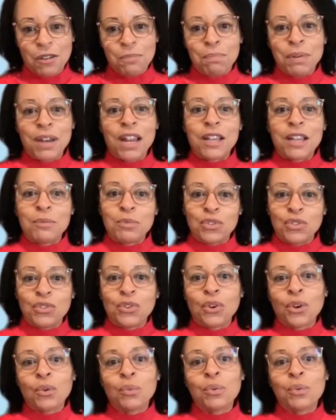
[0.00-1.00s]
But I am
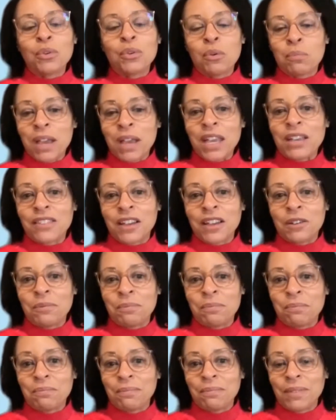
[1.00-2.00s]
sure we will make
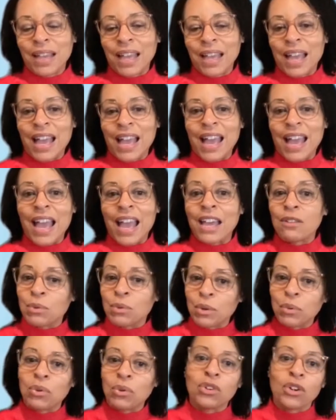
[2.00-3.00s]
them and
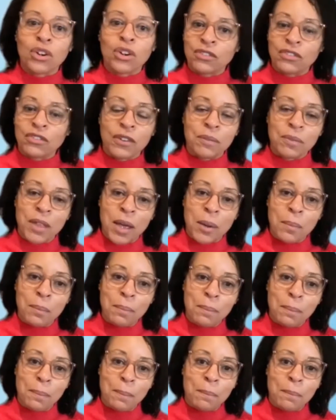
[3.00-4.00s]
we will learn from them.
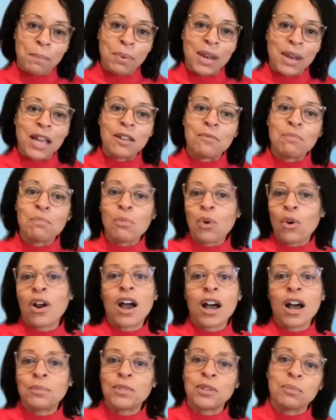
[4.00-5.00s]
But I am more
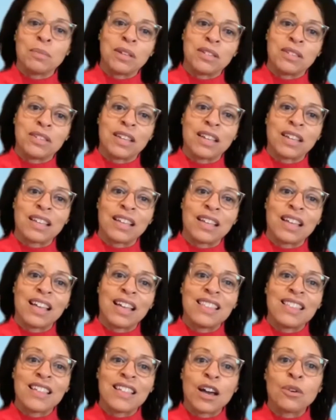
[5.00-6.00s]
optimistic
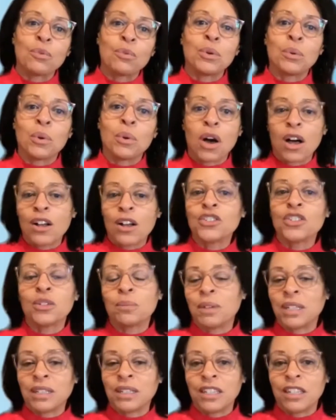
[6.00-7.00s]
that we will
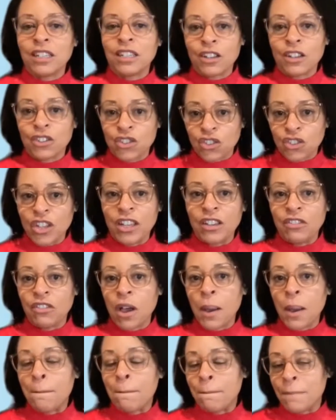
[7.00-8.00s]
ultimately achieve
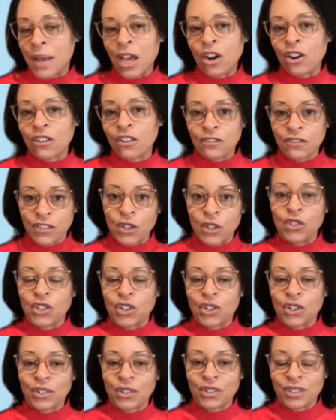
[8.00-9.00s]
a better
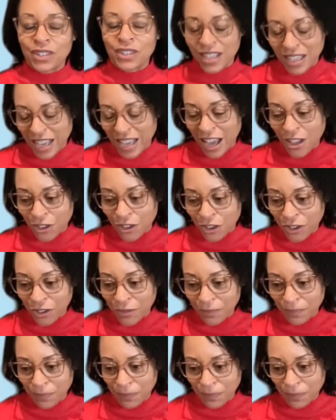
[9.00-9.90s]
future together.